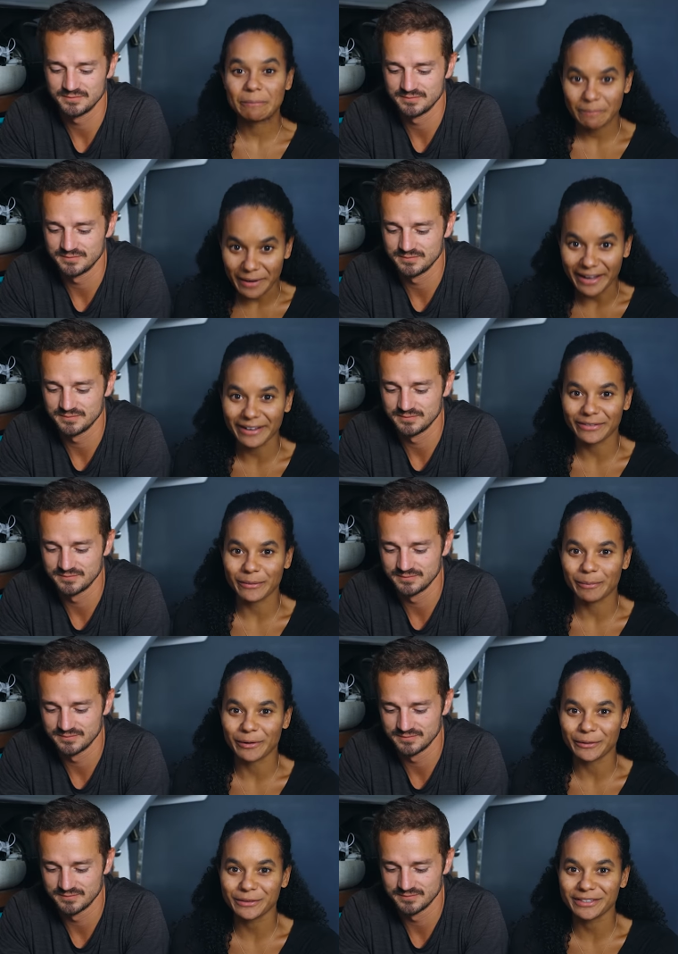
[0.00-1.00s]
Speaker 1: back on the
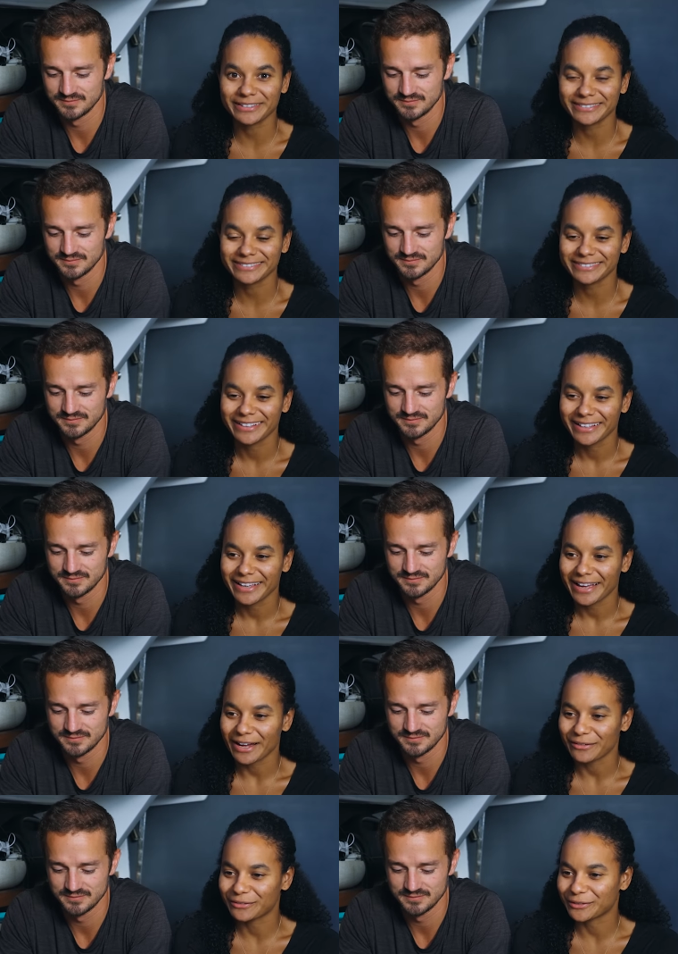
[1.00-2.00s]
boat,
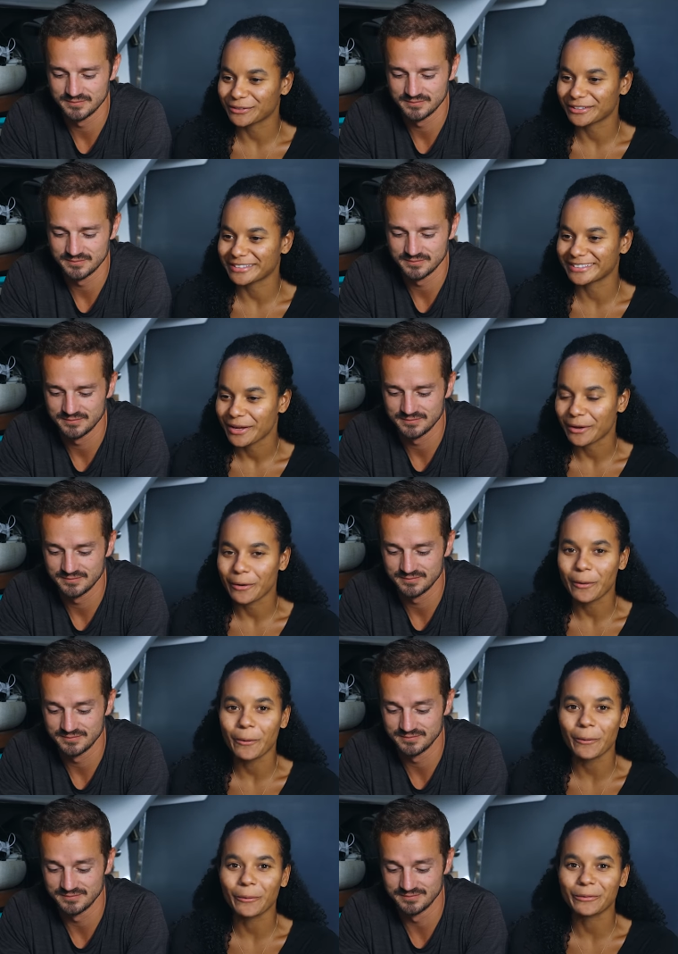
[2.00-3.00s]
after a
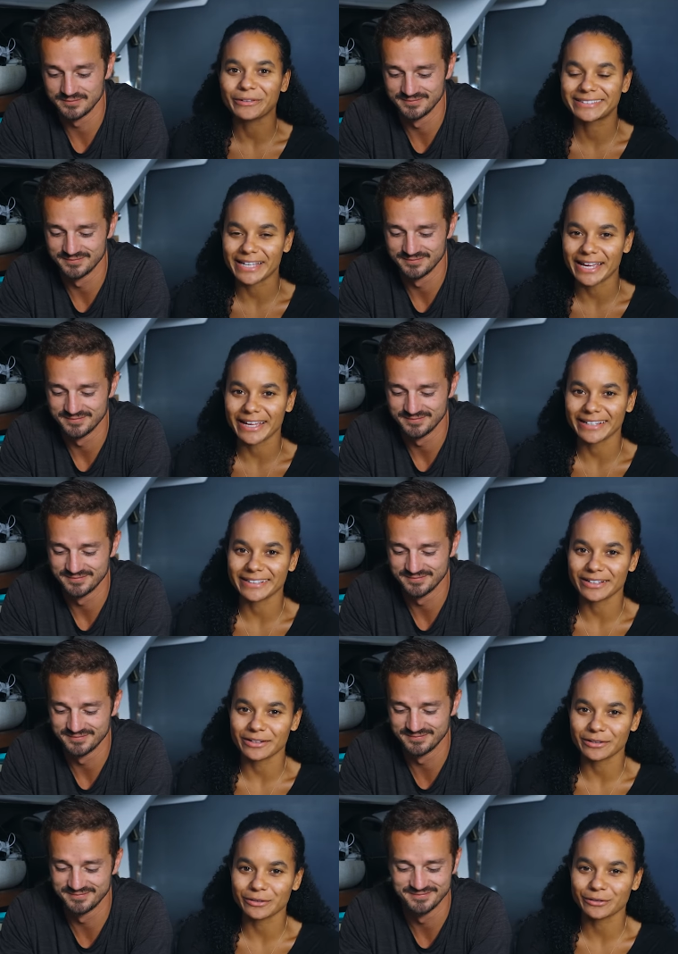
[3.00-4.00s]
whole day
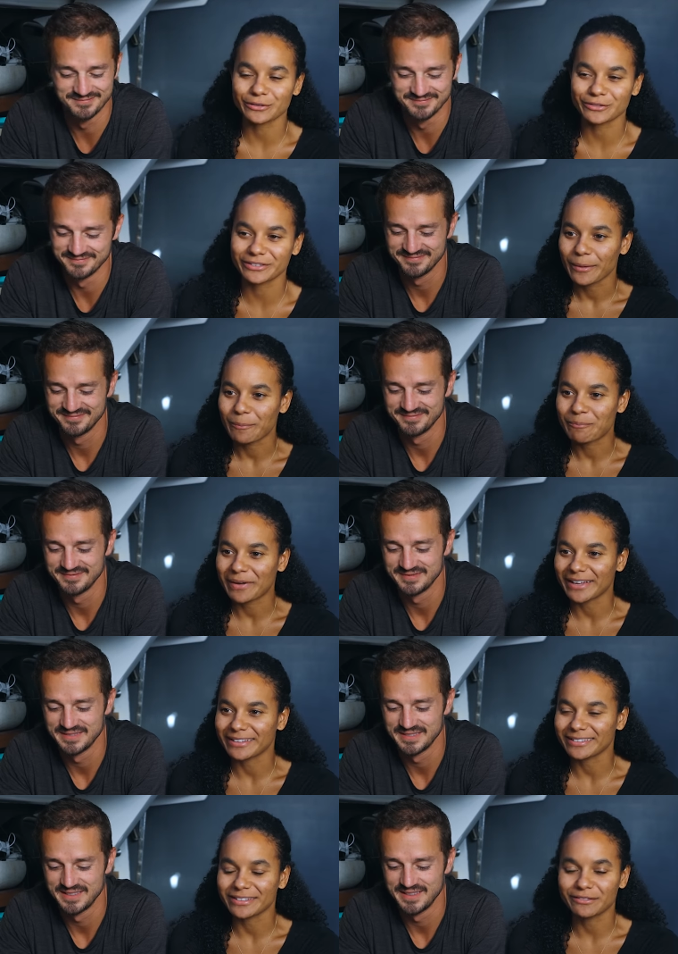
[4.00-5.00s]
of
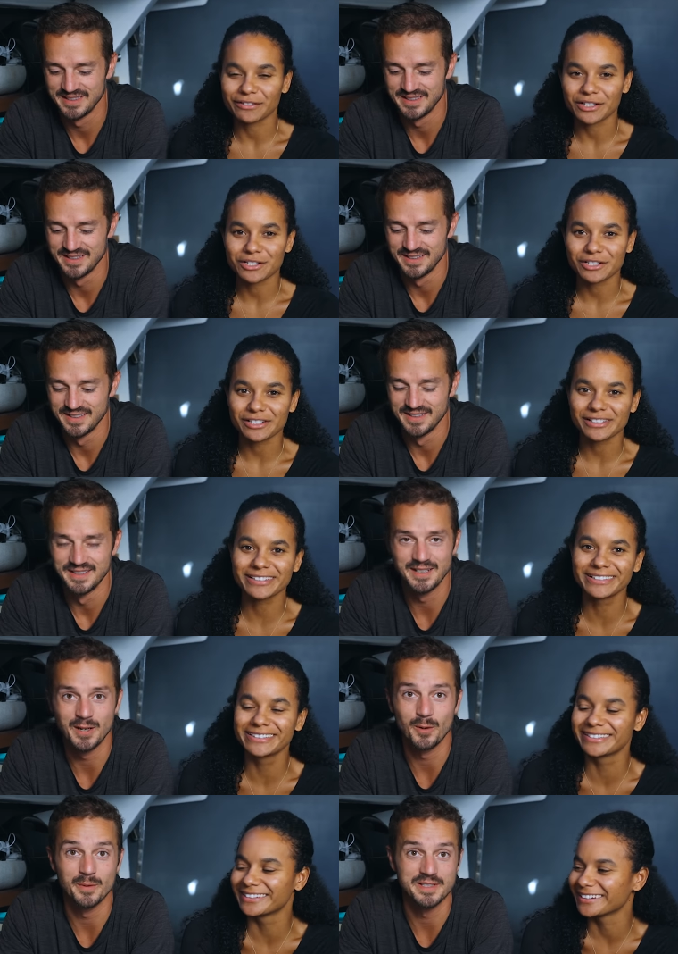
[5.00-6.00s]
mail adventure.
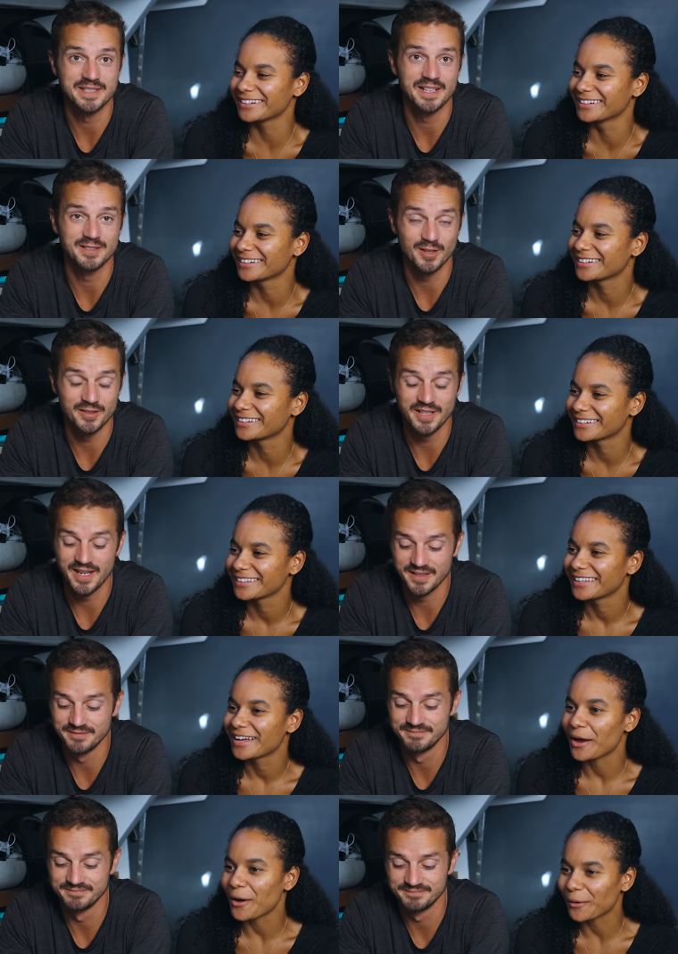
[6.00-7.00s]
Speaker 2: Always takes all day.
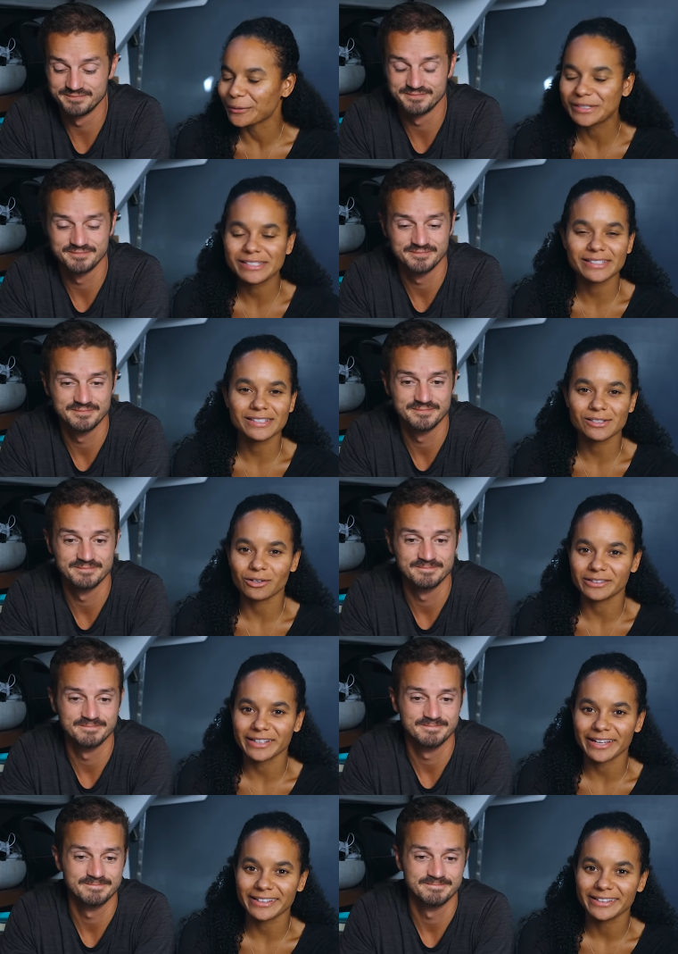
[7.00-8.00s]
Speaker 1: Always takes all
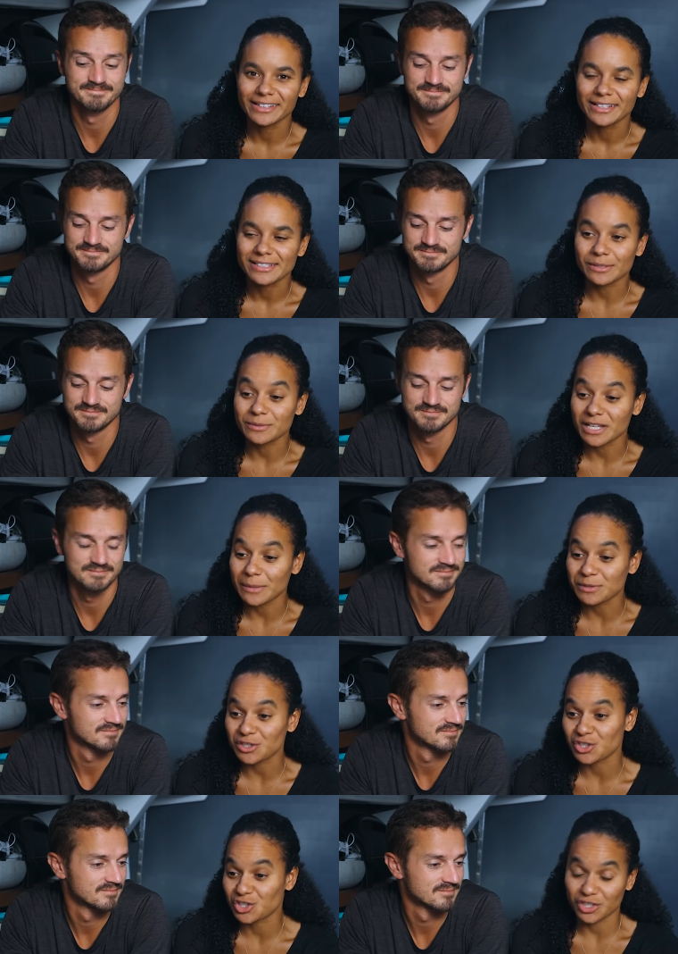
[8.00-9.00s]
day. Sometimes
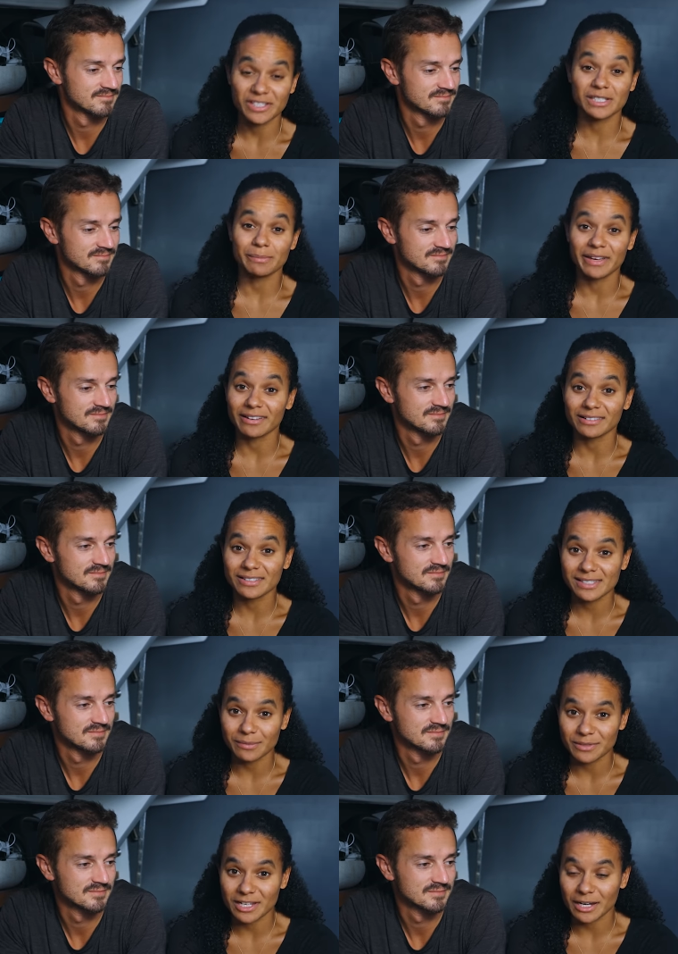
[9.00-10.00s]
it's just mail.
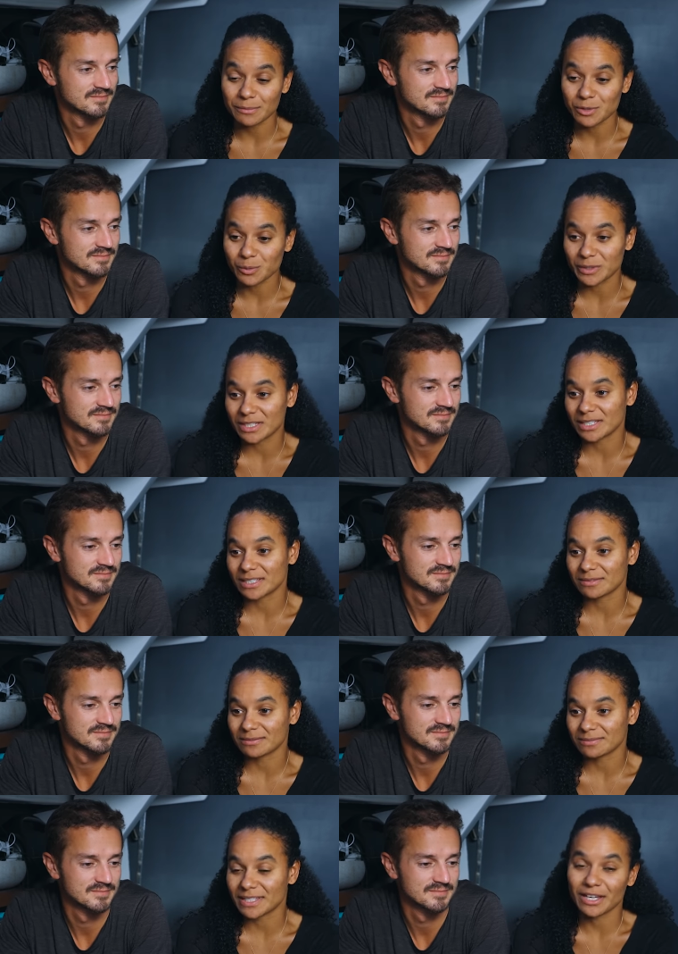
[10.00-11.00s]
Sometimes we
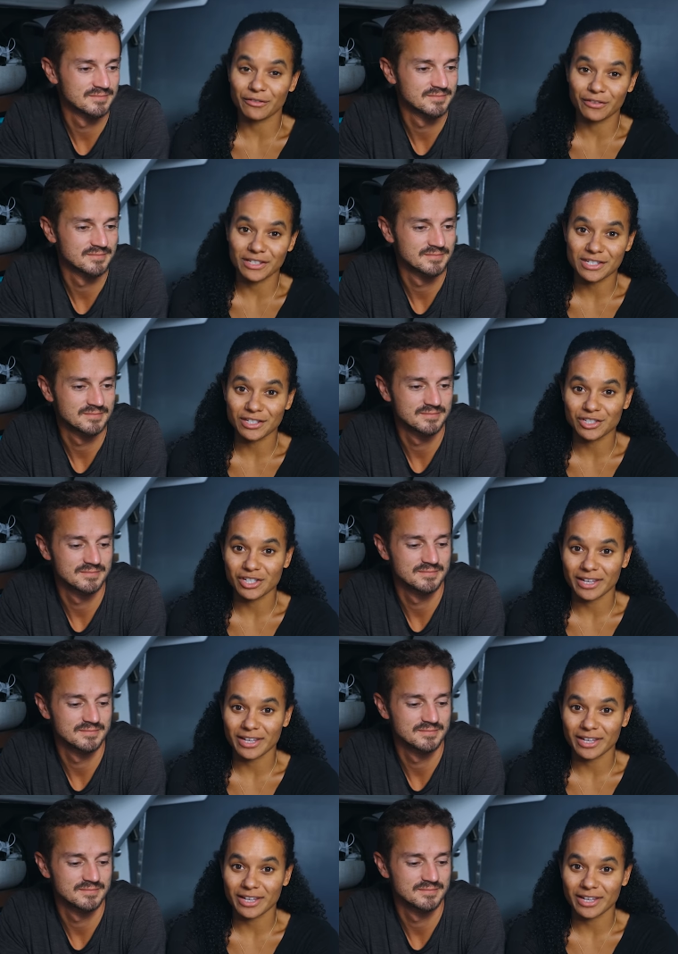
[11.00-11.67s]
take advantage